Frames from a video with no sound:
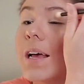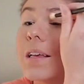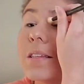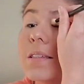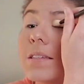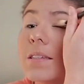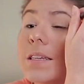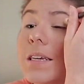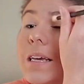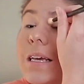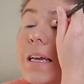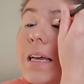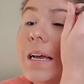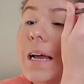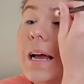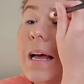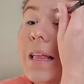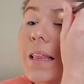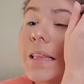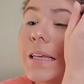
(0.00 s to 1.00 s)
see
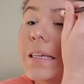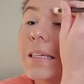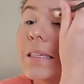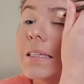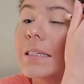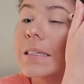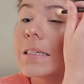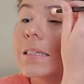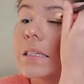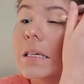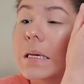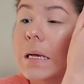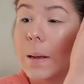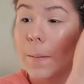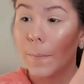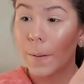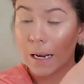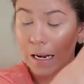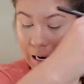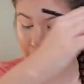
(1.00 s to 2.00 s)
how this
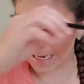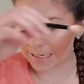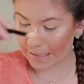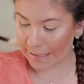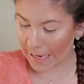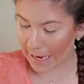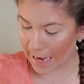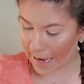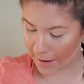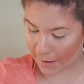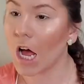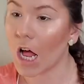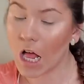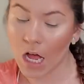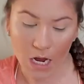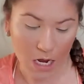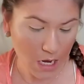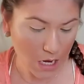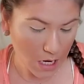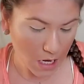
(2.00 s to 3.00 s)
plays out.
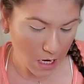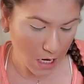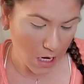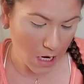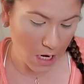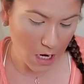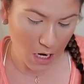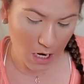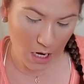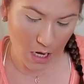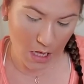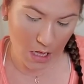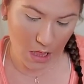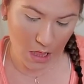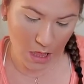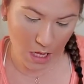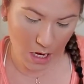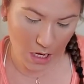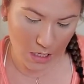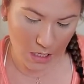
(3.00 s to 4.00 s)
I
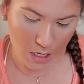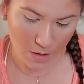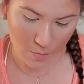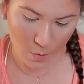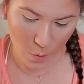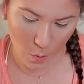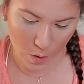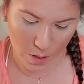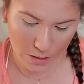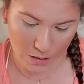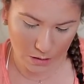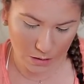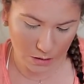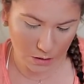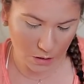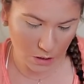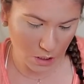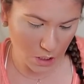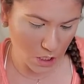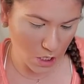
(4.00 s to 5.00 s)
think I'm going
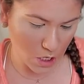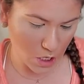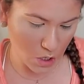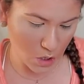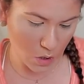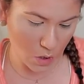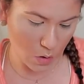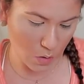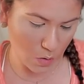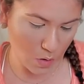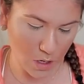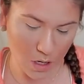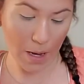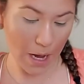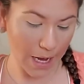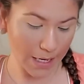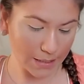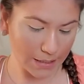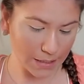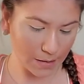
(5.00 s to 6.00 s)
to
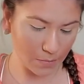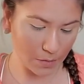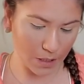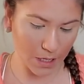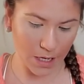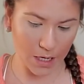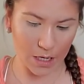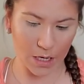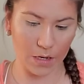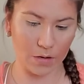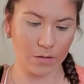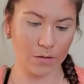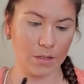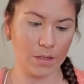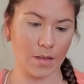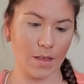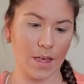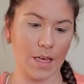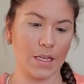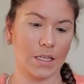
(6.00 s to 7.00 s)
possibly use
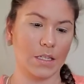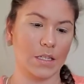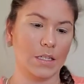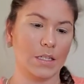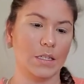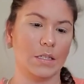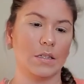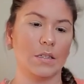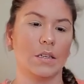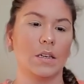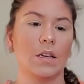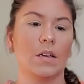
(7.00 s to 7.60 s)
this